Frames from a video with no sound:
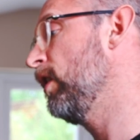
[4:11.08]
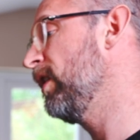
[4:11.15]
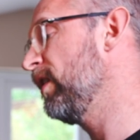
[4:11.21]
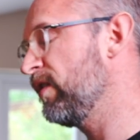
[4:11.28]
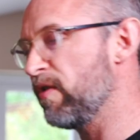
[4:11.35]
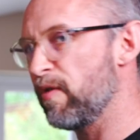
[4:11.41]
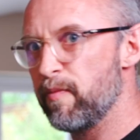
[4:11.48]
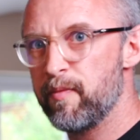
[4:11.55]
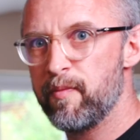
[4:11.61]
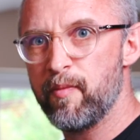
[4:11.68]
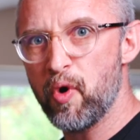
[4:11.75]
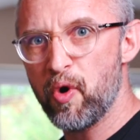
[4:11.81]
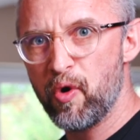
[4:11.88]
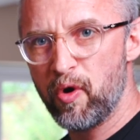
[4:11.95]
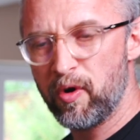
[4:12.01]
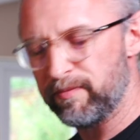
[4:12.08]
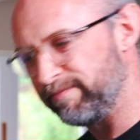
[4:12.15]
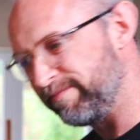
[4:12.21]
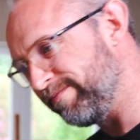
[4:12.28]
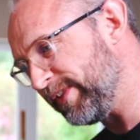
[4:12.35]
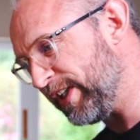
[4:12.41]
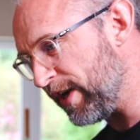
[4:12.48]
sort of more,
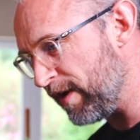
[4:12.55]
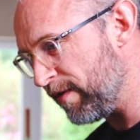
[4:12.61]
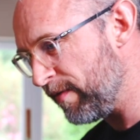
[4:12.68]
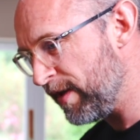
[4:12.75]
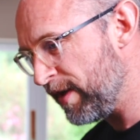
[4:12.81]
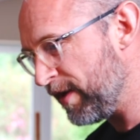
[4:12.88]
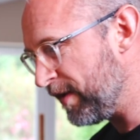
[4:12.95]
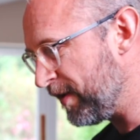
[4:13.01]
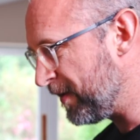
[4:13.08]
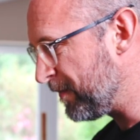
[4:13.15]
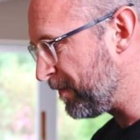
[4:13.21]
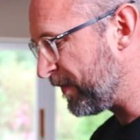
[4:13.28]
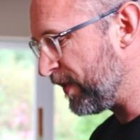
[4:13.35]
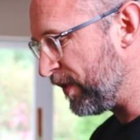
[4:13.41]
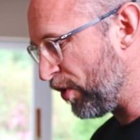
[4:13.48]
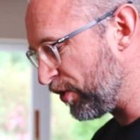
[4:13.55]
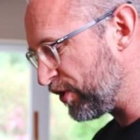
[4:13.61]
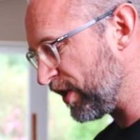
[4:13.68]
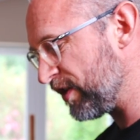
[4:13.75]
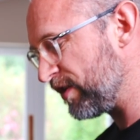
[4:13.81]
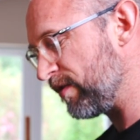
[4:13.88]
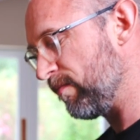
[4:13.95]
you know, not
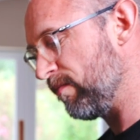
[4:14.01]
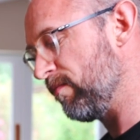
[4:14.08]
just...